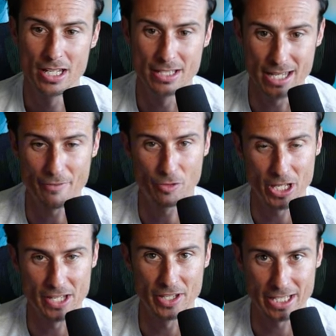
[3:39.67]

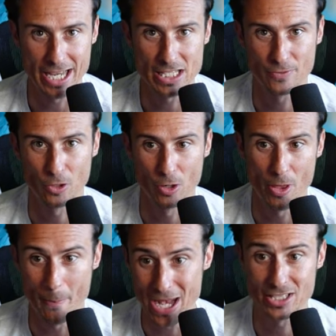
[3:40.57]
definitely in the case for
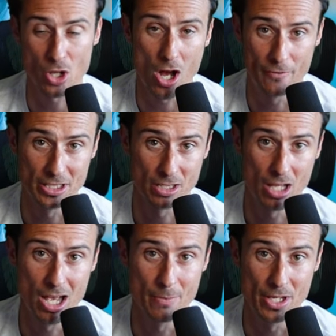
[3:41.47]
the best offensive
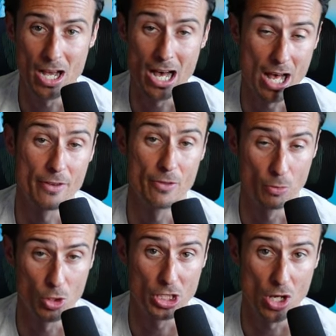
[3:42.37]
lineman out of the
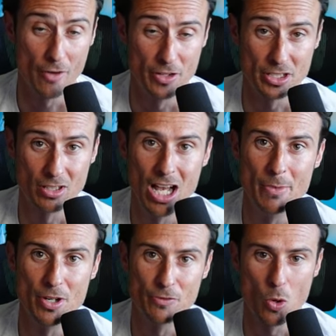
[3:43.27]
rookie offensive
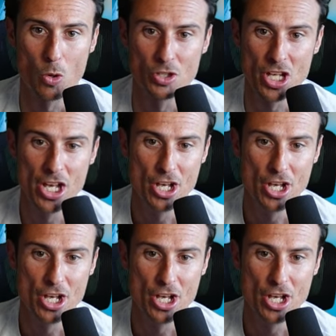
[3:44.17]
lineman, of course.